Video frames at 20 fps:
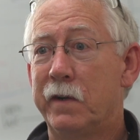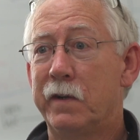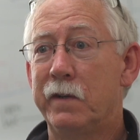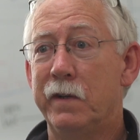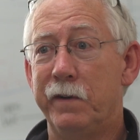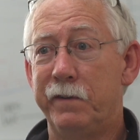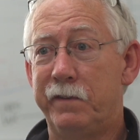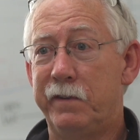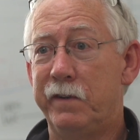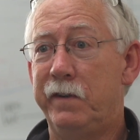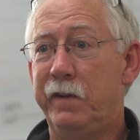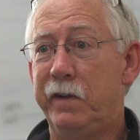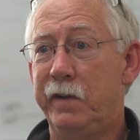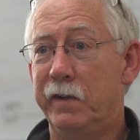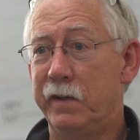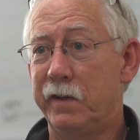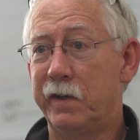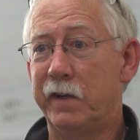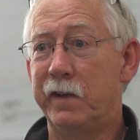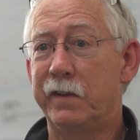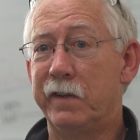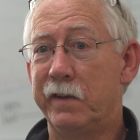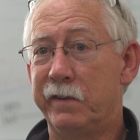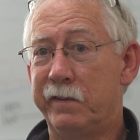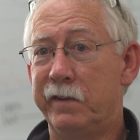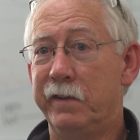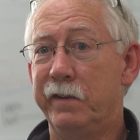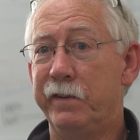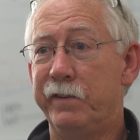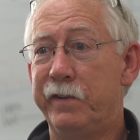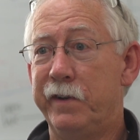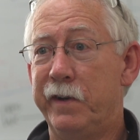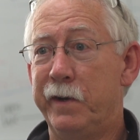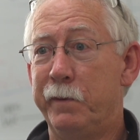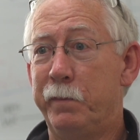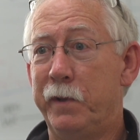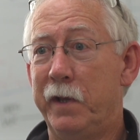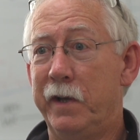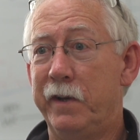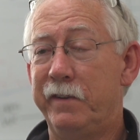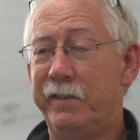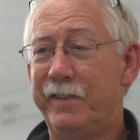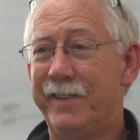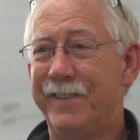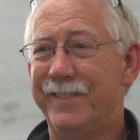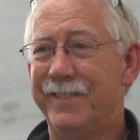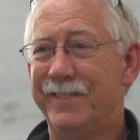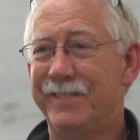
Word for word: close the deal and get the solution in place.